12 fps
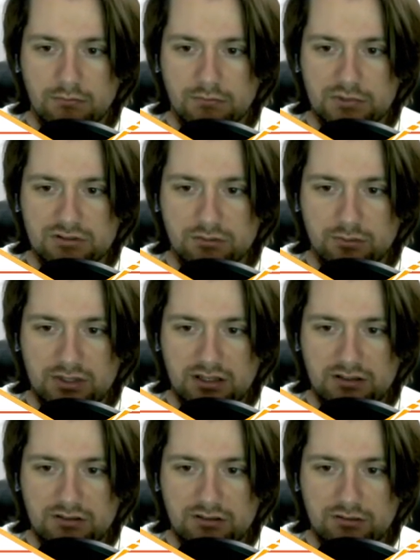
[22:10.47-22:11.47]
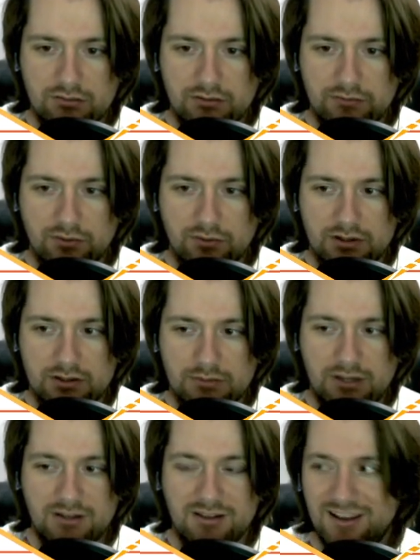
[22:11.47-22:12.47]
So we need to do it for him?
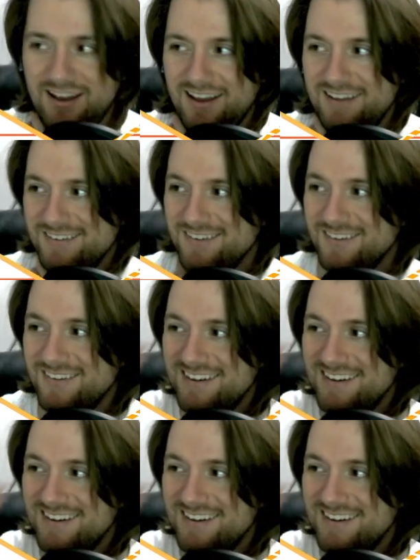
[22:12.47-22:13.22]
I don't know.